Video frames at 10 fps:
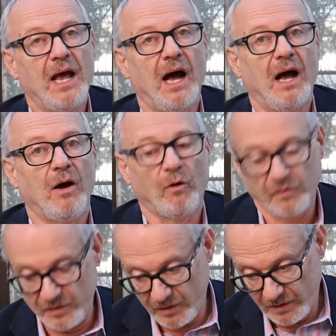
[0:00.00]
uh,
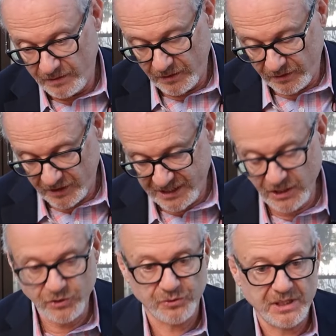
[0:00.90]
over the, the, the
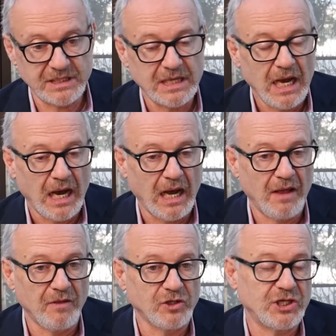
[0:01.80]
centuries, uh,
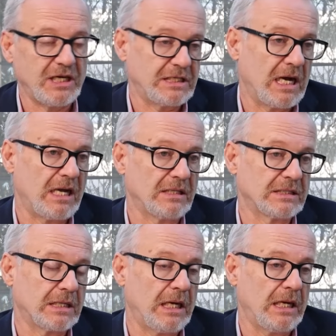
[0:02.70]
the
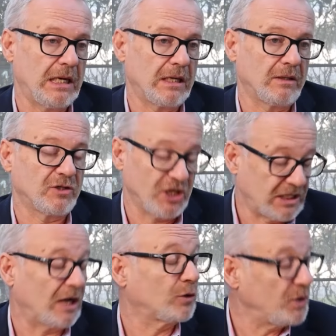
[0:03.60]
Gentiles, uh, the
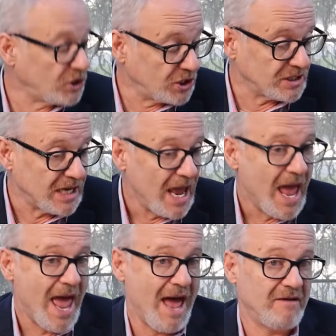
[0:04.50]
Gentile Christians
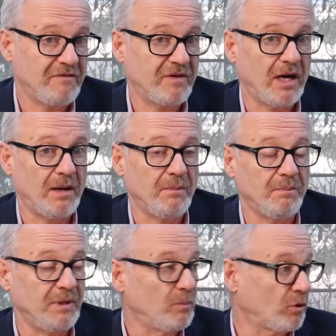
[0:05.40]
have uh,
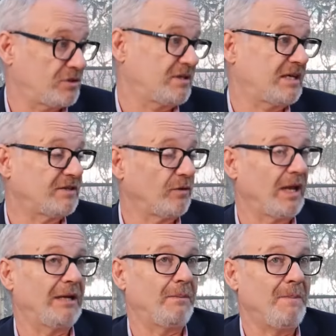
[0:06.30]
been more successful
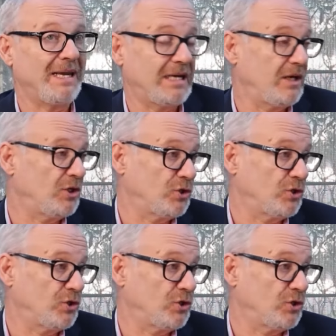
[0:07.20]
at making